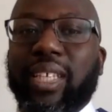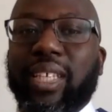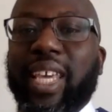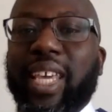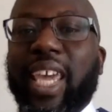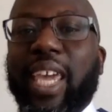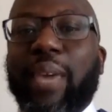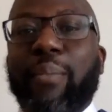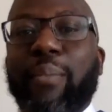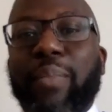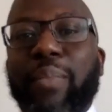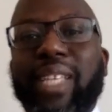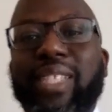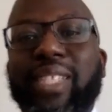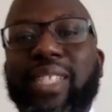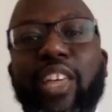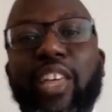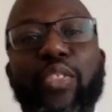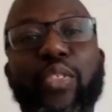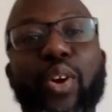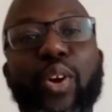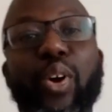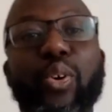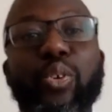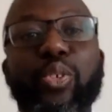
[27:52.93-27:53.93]
It means that
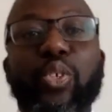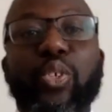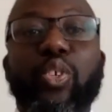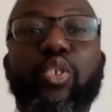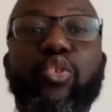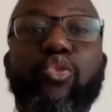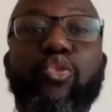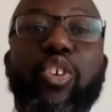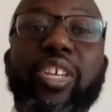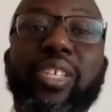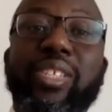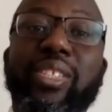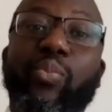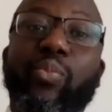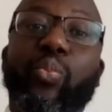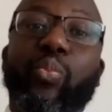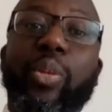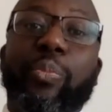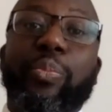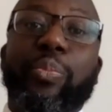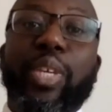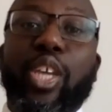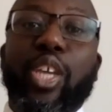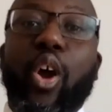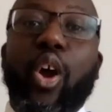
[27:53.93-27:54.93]
those who trust him will
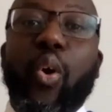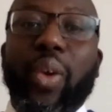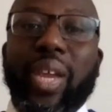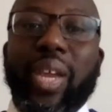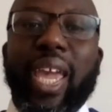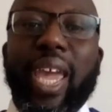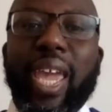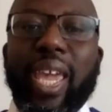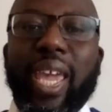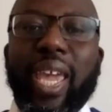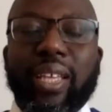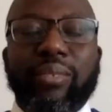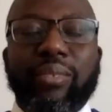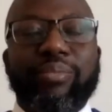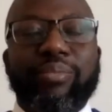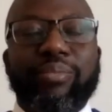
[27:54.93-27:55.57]
be okay.